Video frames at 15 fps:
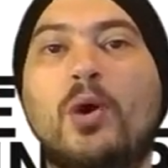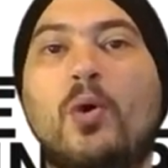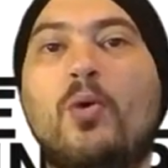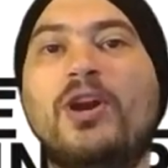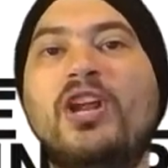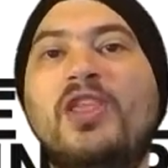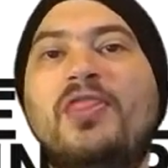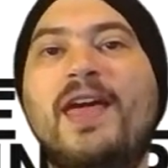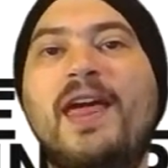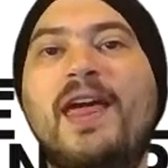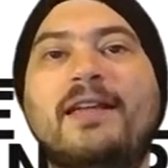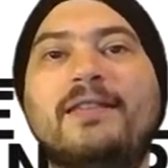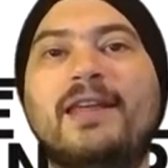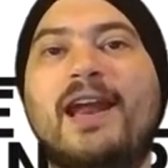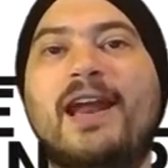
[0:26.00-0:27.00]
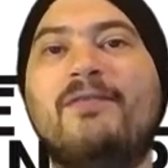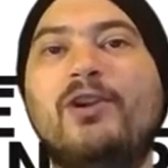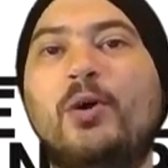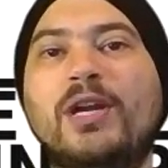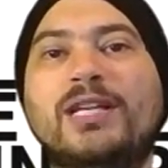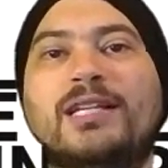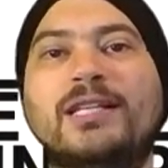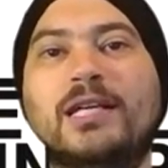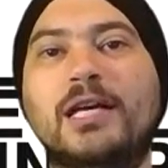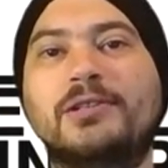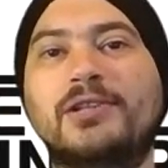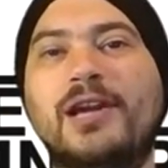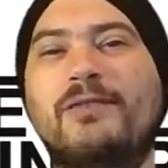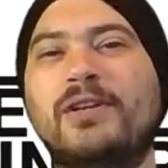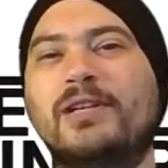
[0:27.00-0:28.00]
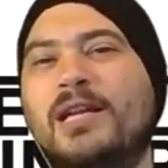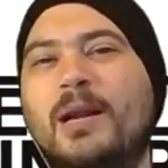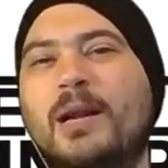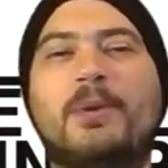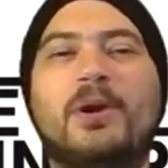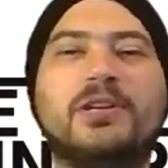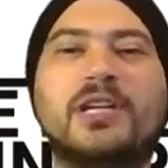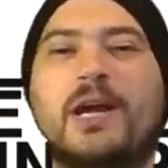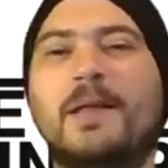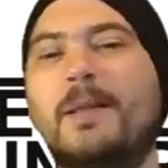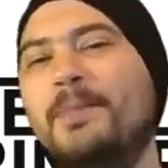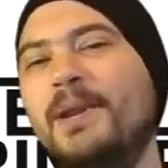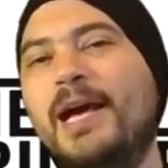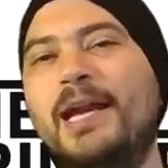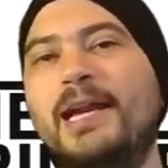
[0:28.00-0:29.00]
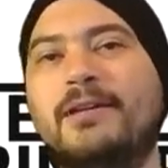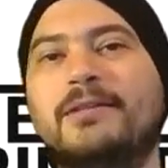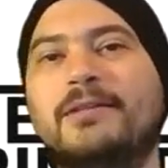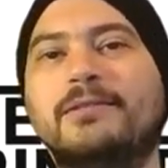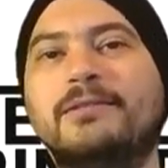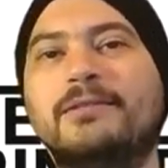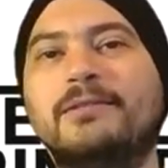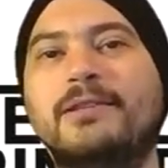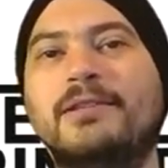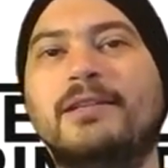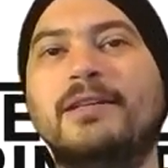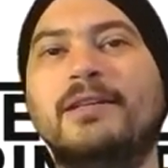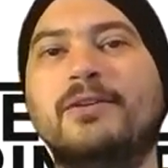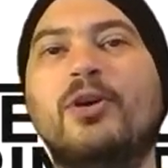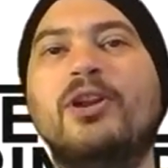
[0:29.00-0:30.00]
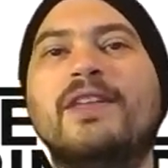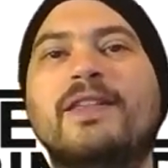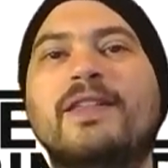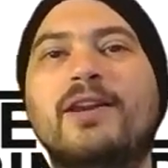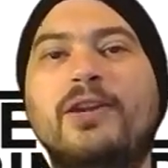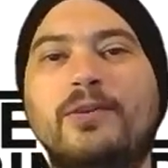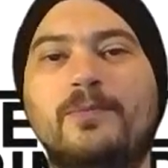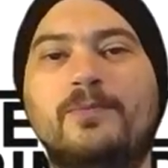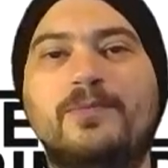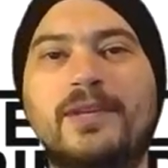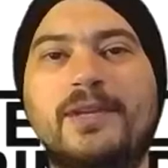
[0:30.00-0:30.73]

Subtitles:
What do you think that everyone does? Every single person on the planet, what do you think they do?